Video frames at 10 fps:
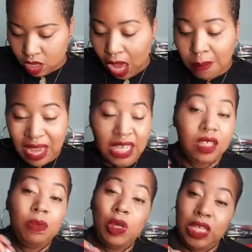I might need the
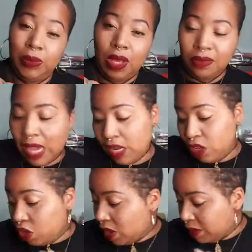book is what I'm
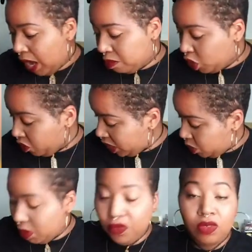saying. I'm not really
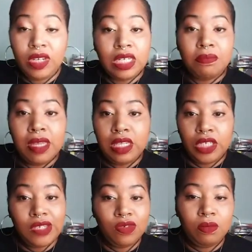one for reading
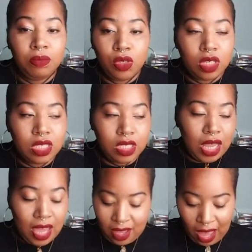messages from books.
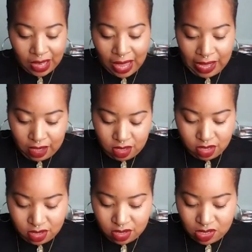Like, I like
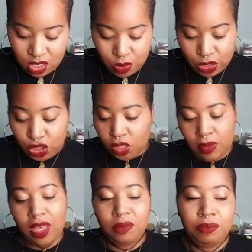to
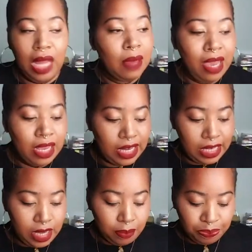intuit, but I might need
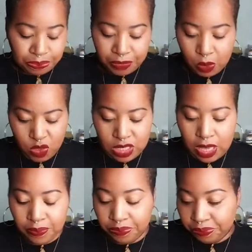it. We'll see.
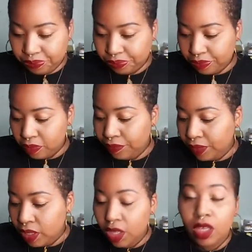
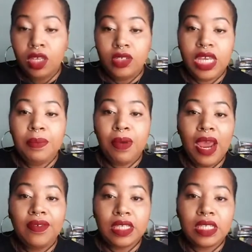Deep
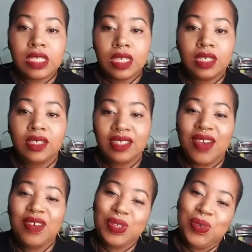breaths. There
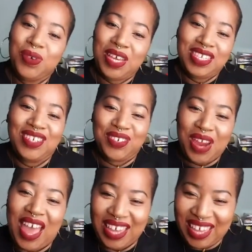is always a
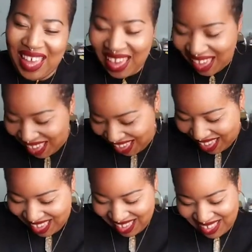drag.
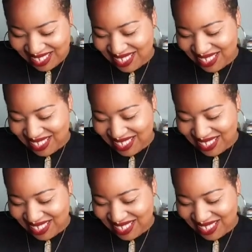I